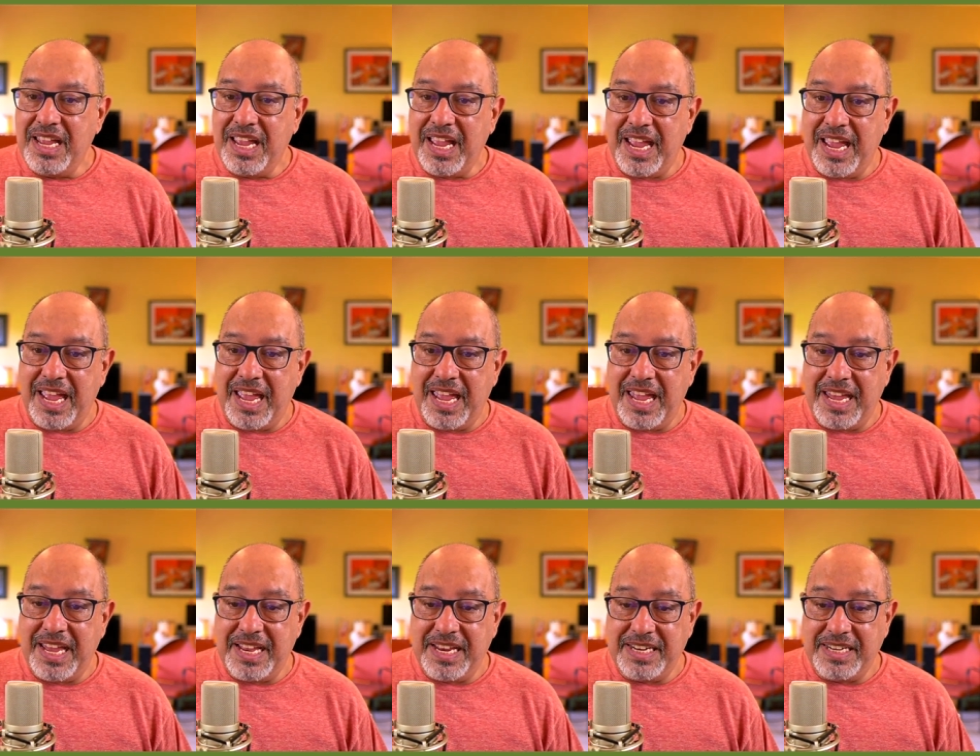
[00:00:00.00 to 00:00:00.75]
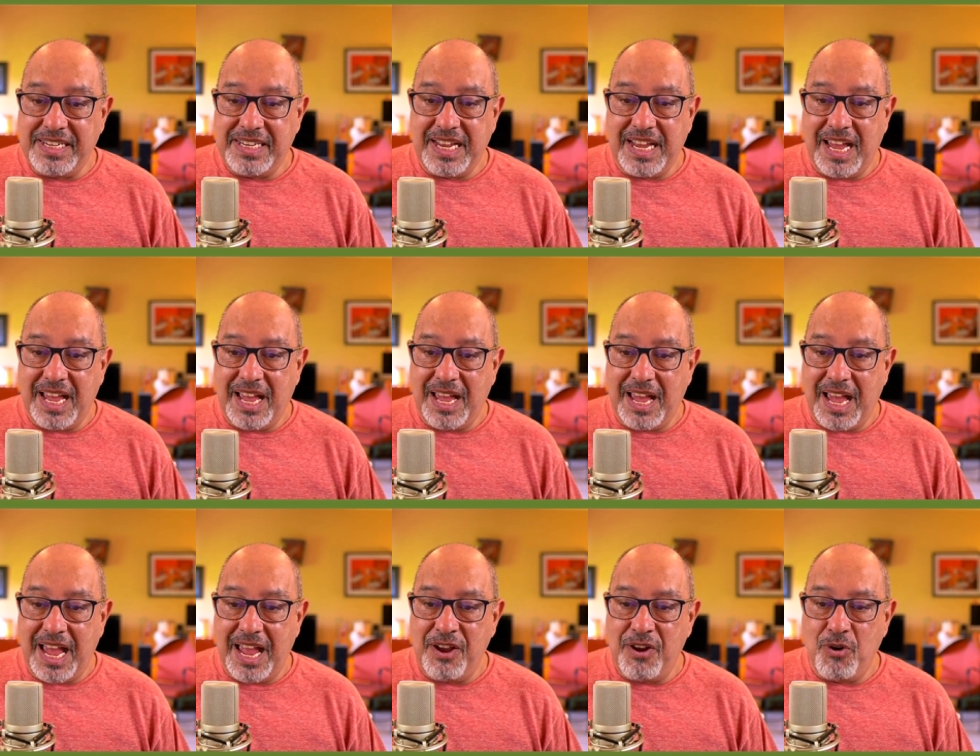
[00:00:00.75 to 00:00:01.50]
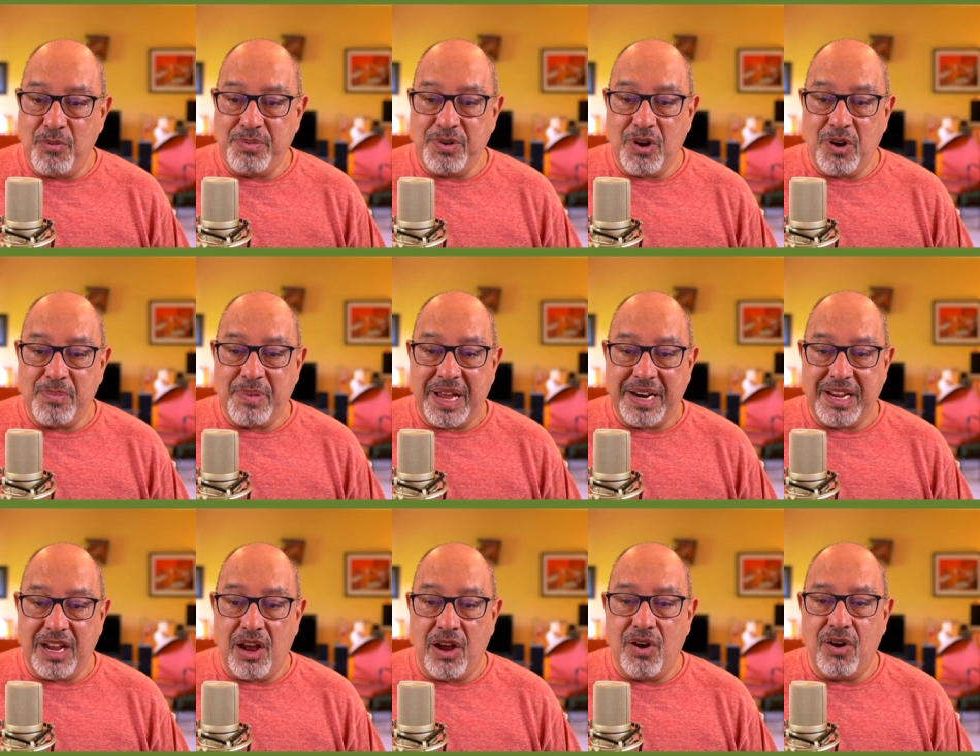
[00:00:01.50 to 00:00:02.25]
and uh, I hope
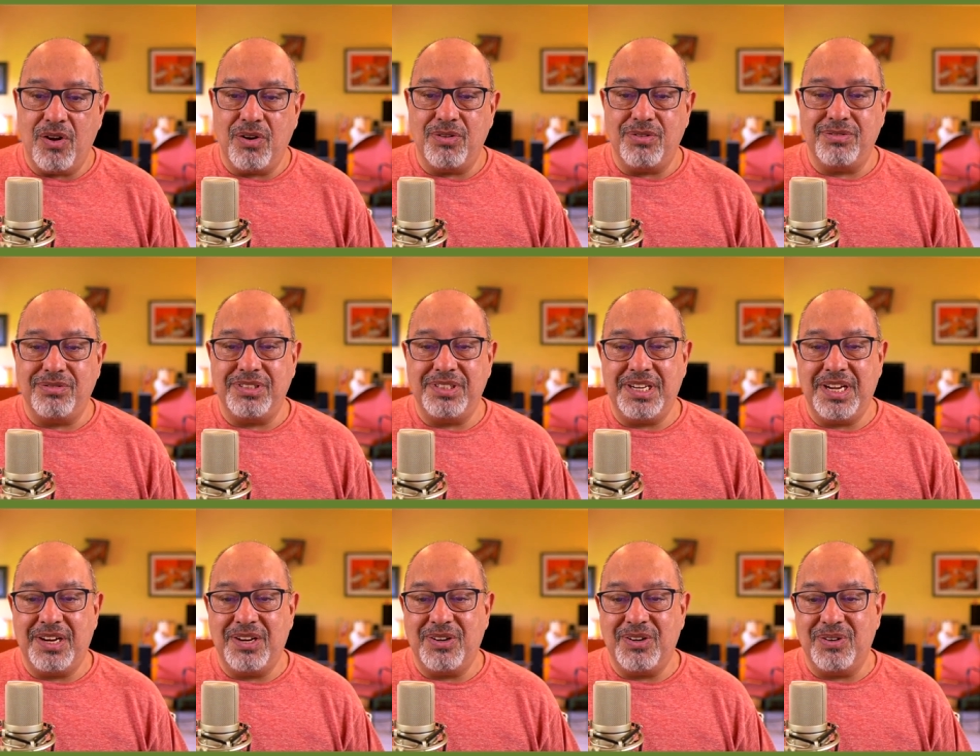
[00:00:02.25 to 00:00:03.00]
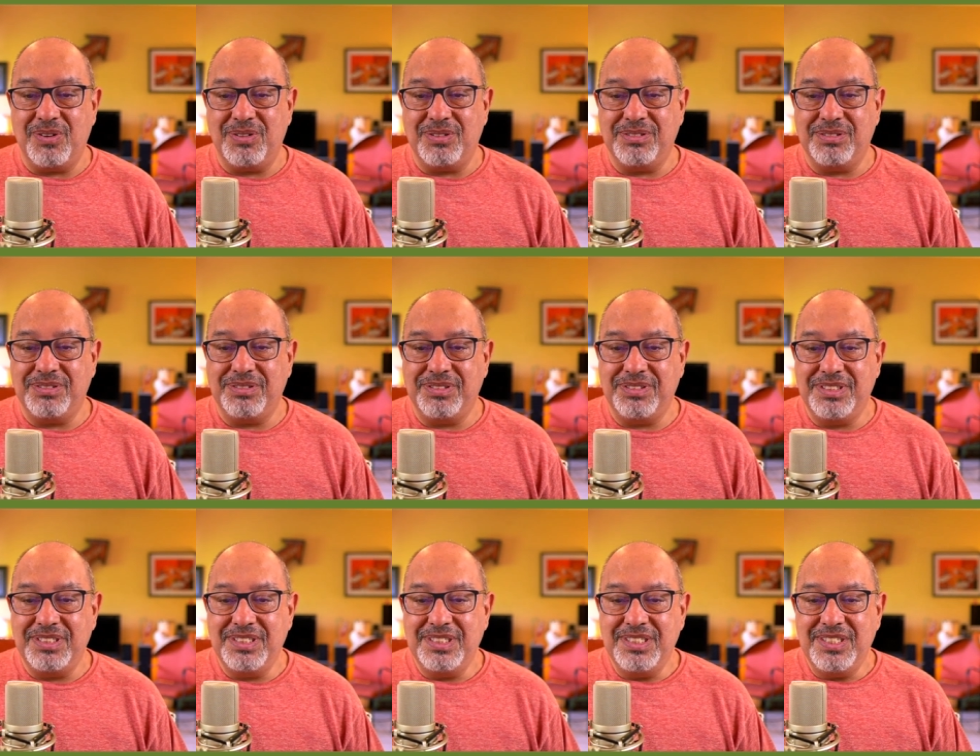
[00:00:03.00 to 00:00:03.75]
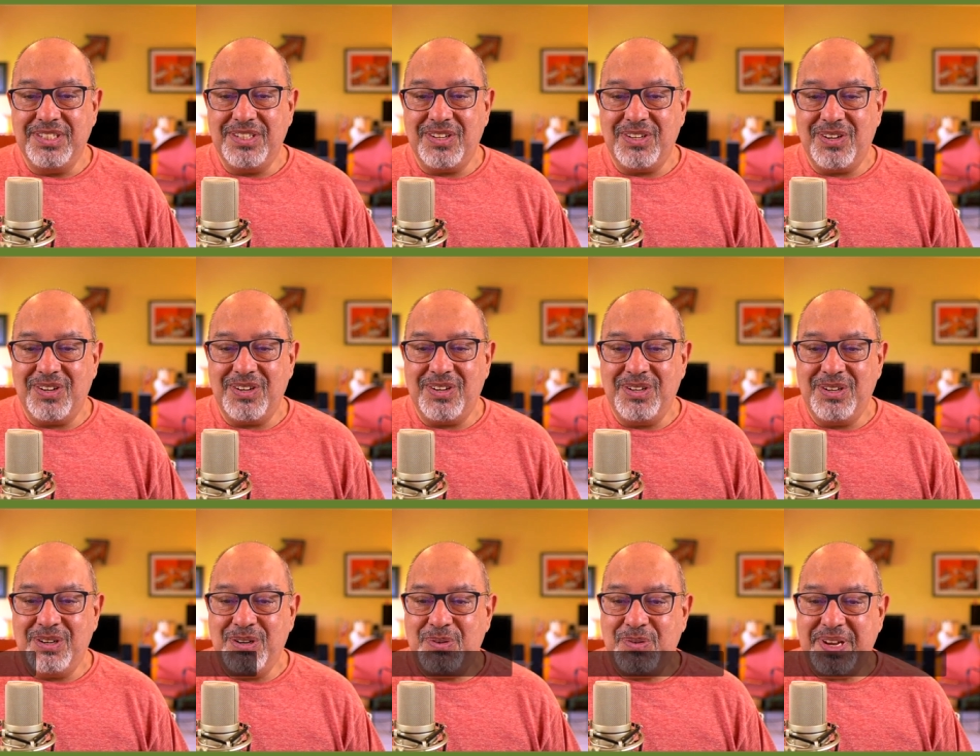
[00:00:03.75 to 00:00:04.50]
nobody. Oh no,
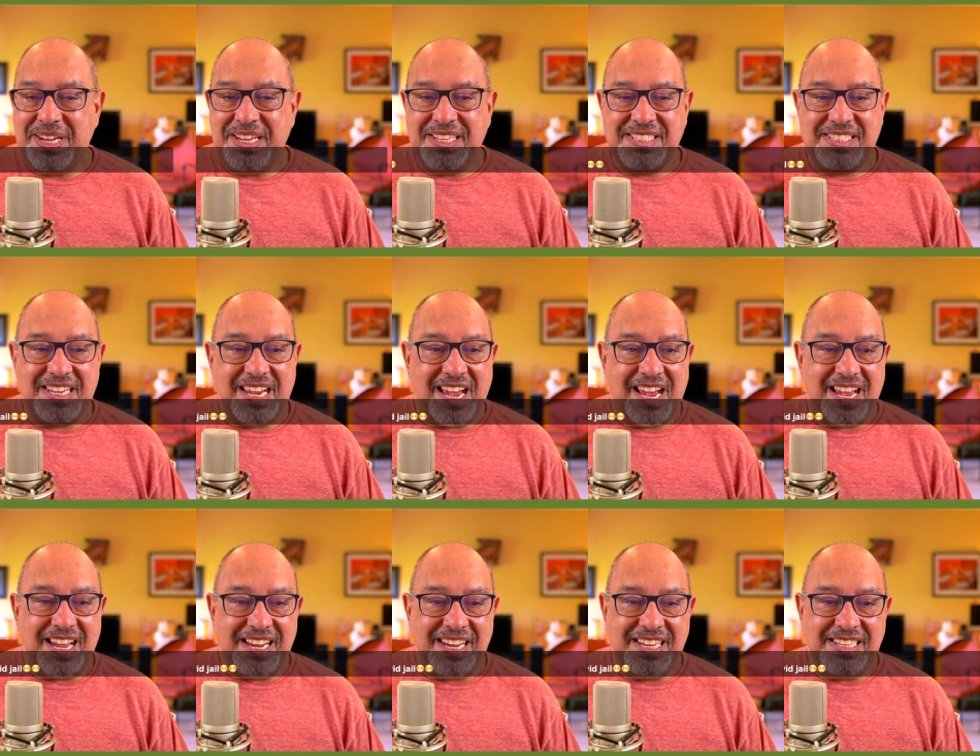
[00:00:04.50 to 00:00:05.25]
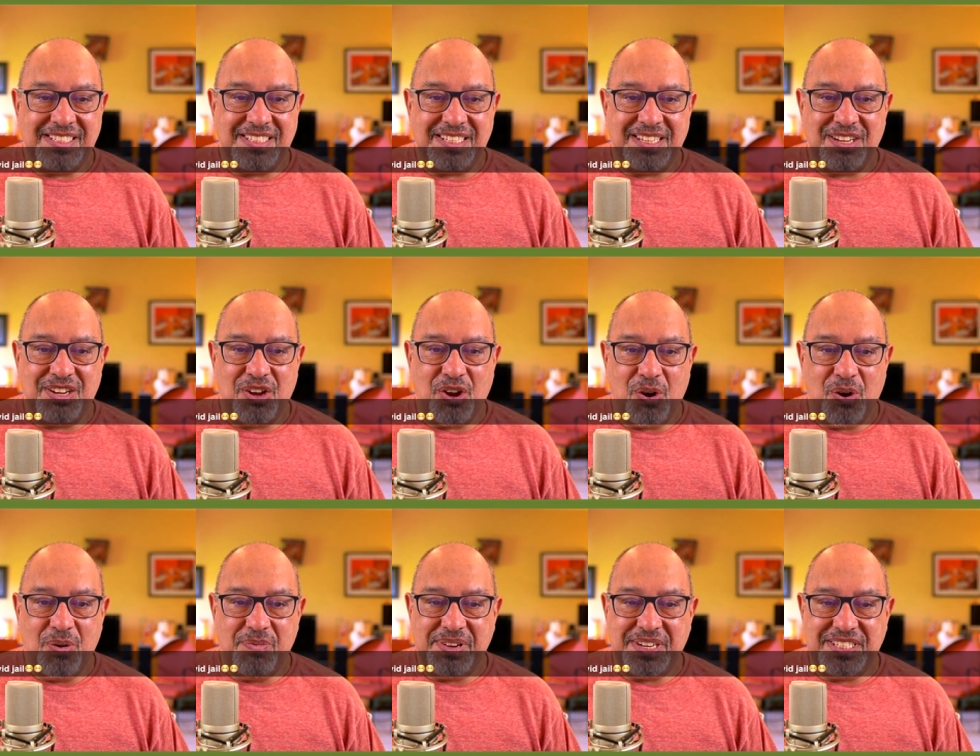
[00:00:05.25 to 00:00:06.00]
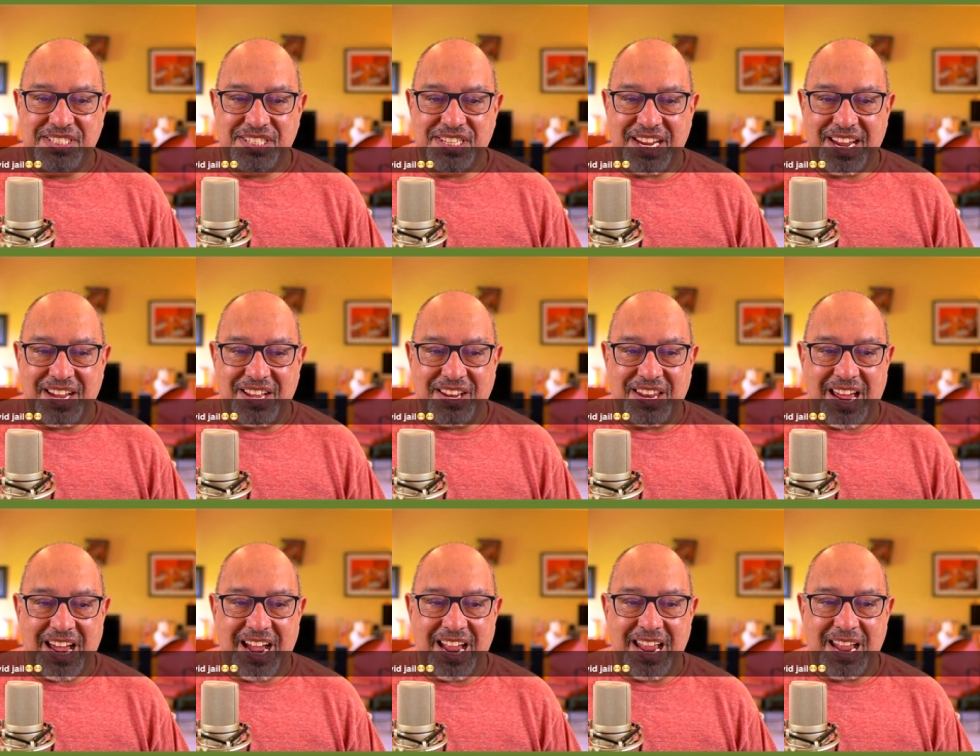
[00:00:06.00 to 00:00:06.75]
Luisa is in COVID
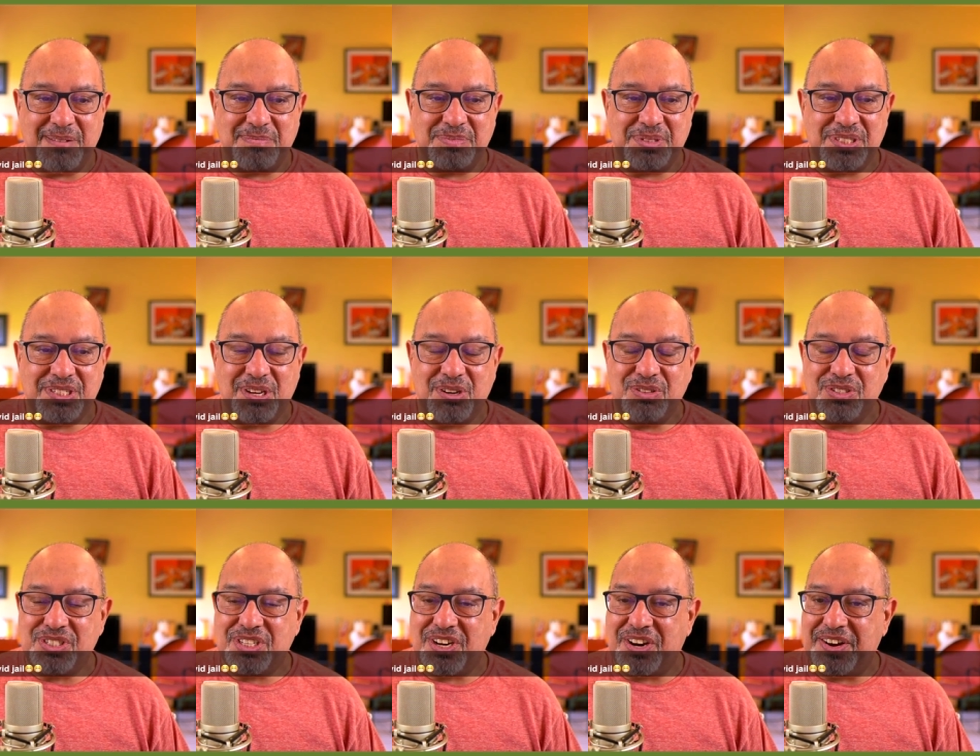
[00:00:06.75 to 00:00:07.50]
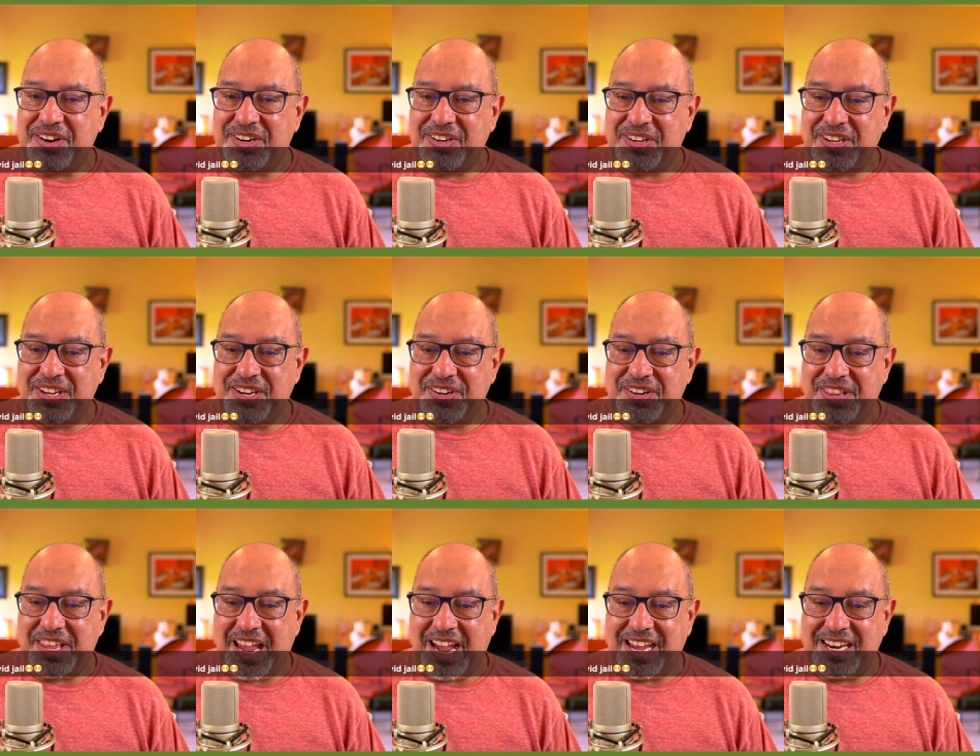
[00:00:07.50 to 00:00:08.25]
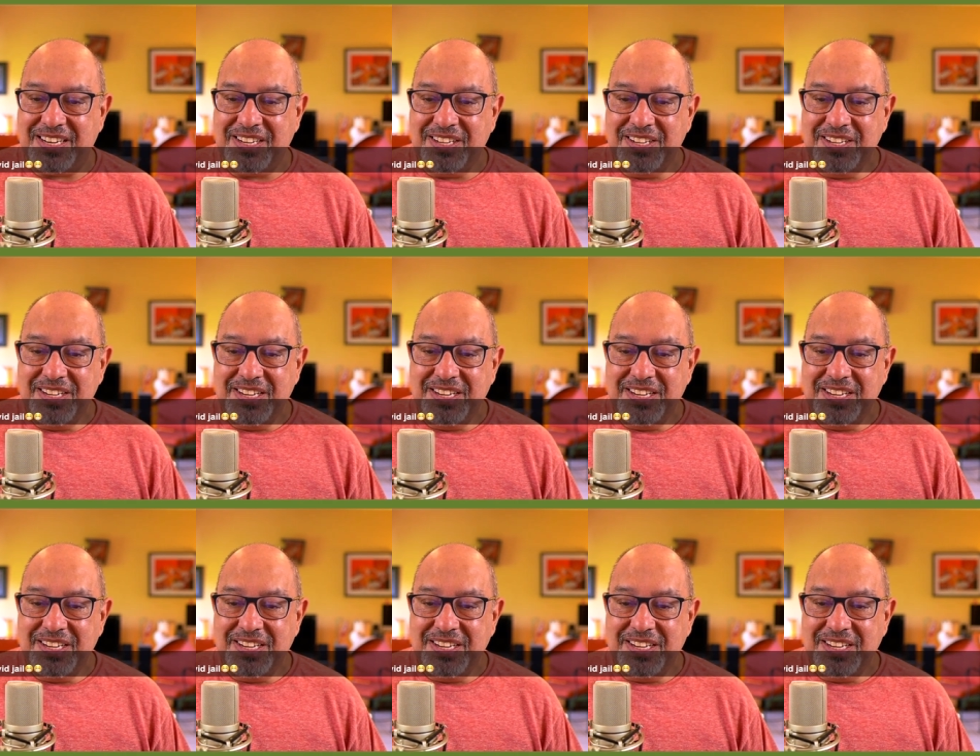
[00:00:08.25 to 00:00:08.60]
jail. I am so sorry to hear that.